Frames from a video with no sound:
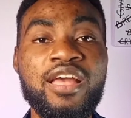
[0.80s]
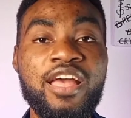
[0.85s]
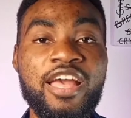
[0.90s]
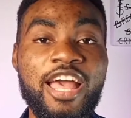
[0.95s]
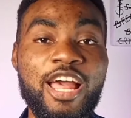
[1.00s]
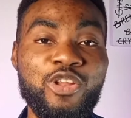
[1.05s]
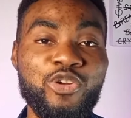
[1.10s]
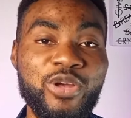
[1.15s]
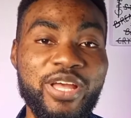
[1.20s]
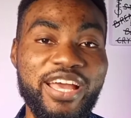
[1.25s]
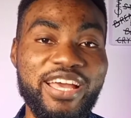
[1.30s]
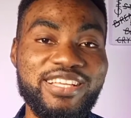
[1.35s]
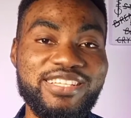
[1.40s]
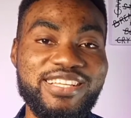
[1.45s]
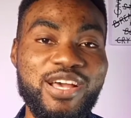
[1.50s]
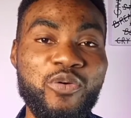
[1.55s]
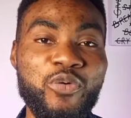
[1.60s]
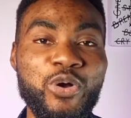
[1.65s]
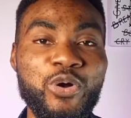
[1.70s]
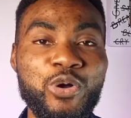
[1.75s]
Hello guys,
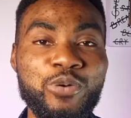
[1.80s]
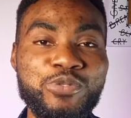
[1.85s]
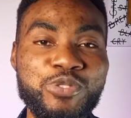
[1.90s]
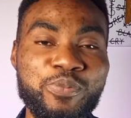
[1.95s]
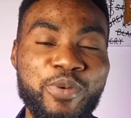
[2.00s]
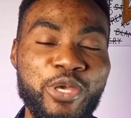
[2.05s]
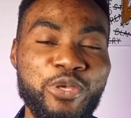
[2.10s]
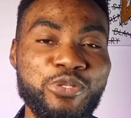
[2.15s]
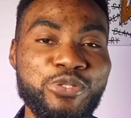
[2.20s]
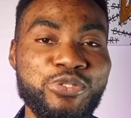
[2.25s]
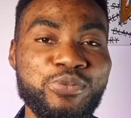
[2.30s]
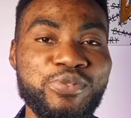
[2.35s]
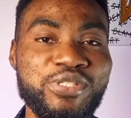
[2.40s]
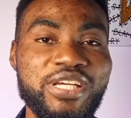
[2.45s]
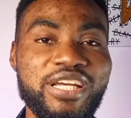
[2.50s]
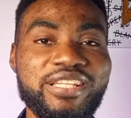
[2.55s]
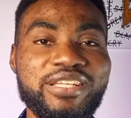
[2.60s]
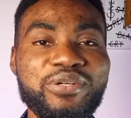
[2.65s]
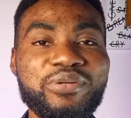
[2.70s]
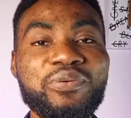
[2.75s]
and welcome to my YouTube
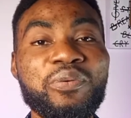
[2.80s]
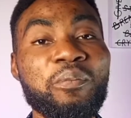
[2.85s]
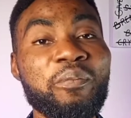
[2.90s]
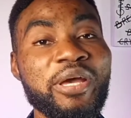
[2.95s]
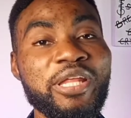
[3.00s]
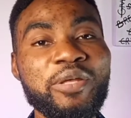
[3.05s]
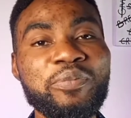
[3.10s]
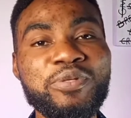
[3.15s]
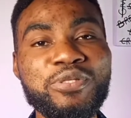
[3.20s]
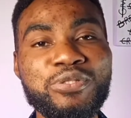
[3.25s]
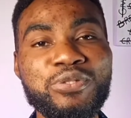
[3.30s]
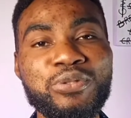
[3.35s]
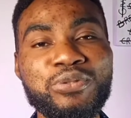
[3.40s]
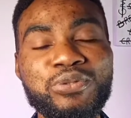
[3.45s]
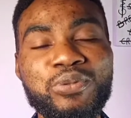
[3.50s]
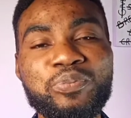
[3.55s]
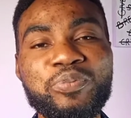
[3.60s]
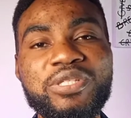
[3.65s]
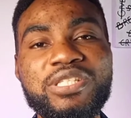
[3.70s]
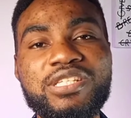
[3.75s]
channel. My name is Dr.
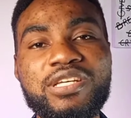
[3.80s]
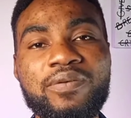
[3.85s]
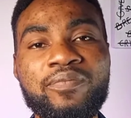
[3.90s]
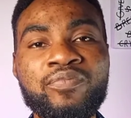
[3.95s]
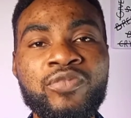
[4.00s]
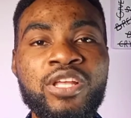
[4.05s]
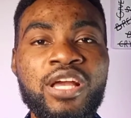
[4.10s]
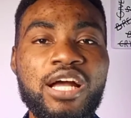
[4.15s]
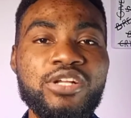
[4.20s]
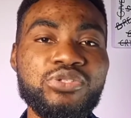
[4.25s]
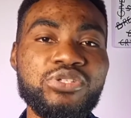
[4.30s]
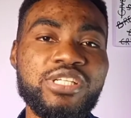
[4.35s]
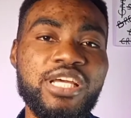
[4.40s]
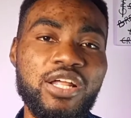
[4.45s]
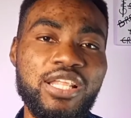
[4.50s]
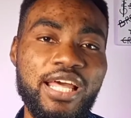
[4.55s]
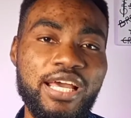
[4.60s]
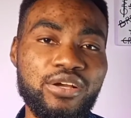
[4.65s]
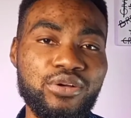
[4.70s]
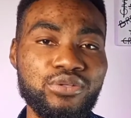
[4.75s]
Peter, and today I'd
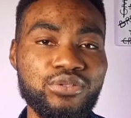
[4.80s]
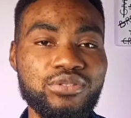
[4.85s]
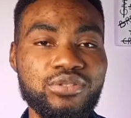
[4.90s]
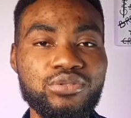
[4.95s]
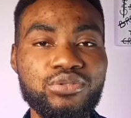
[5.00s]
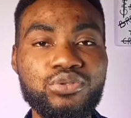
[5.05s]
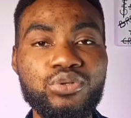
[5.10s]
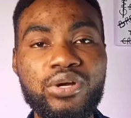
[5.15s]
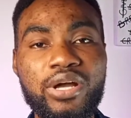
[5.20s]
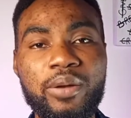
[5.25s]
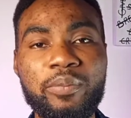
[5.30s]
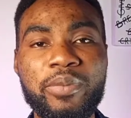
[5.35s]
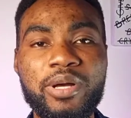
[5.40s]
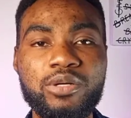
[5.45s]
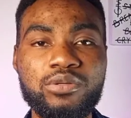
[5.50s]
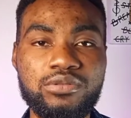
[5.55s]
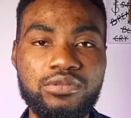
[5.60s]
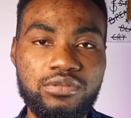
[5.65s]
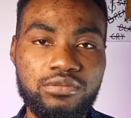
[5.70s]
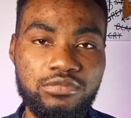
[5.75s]
like us to talk
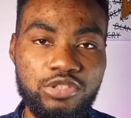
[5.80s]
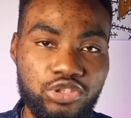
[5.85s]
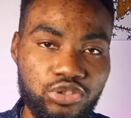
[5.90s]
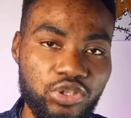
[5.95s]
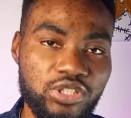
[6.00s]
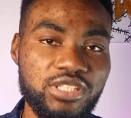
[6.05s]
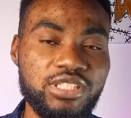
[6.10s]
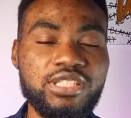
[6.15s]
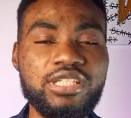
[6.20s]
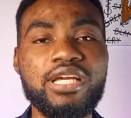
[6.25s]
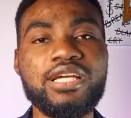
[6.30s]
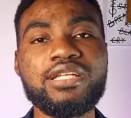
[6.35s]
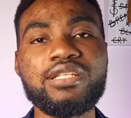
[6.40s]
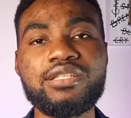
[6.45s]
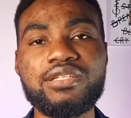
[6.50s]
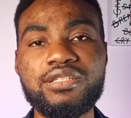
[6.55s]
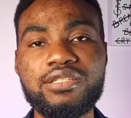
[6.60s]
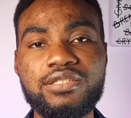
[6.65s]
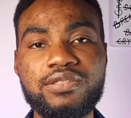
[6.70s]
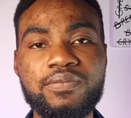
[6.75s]
about study
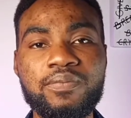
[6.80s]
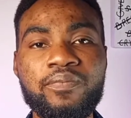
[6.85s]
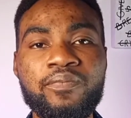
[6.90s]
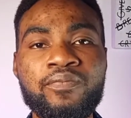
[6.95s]
techniques.